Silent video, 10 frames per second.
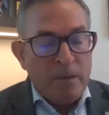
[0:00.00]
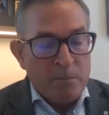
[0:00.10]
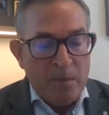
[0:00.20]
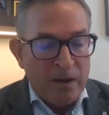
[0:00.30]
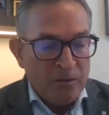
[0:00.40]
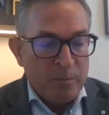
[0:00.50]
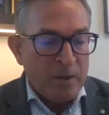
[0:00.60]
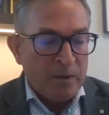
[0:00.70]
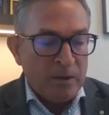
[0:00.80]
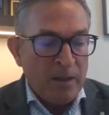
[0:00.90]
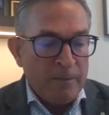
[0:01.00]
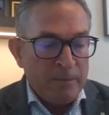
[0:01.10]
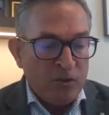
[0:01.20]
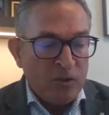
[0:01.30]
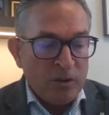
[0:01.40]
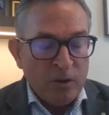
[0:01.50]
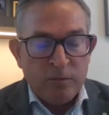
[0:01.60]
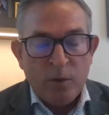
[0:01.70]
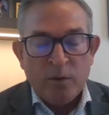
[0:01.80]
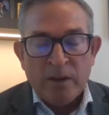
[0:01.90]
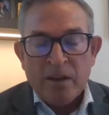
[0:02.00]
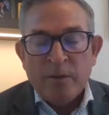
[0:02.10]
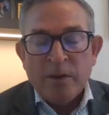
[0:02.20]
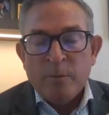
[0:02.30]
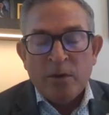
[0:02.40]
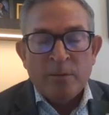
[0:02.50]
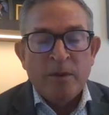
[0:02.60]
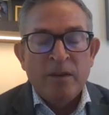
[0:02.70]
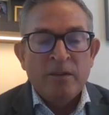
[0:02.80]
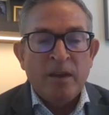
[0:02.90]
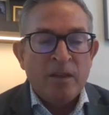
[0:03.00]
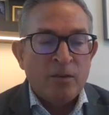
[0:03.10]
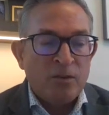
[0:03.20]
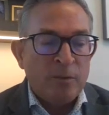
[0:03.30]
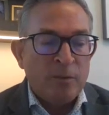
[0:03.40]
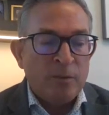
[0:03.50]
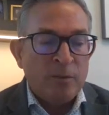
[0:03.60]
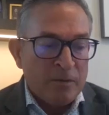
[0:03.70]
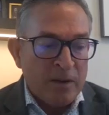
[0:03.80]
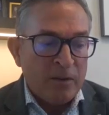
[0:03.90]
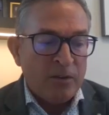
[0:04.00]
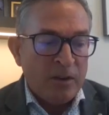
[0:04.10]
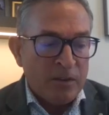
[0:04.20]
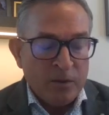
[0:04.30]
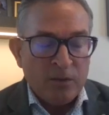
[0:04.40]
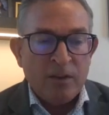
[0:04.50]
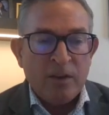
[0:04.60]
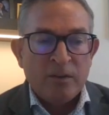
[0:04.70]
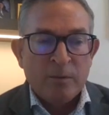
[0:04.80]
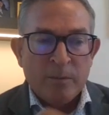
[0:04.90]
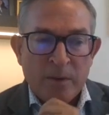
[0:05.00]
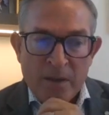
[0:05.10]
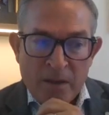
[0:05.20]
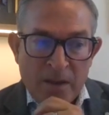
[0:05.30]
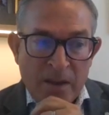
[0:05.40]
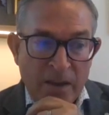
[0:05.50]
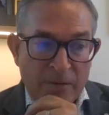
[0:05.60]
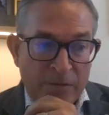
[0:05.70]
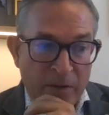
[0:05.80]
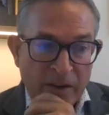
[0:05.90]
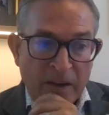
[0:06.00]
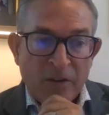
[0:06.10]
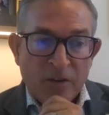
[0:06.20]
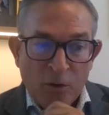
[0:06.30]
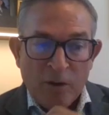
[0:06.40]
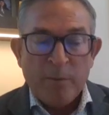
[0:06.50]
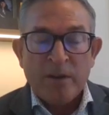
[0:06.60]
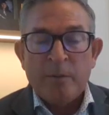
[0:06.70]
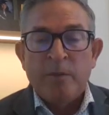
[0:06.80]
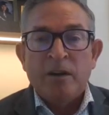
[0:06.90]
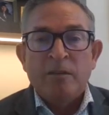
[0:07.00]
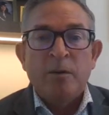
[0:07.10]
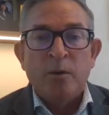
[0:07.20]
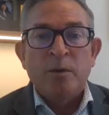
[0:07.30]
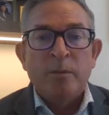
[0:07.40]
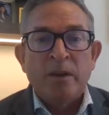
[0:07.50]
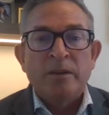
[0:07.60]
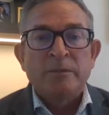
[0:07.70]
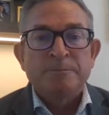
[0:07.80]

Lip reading: management should look forward to coming to board meetings, and there should be a lot of energy, enthusiasm, and fun and enjoyment coming out of a board meeting.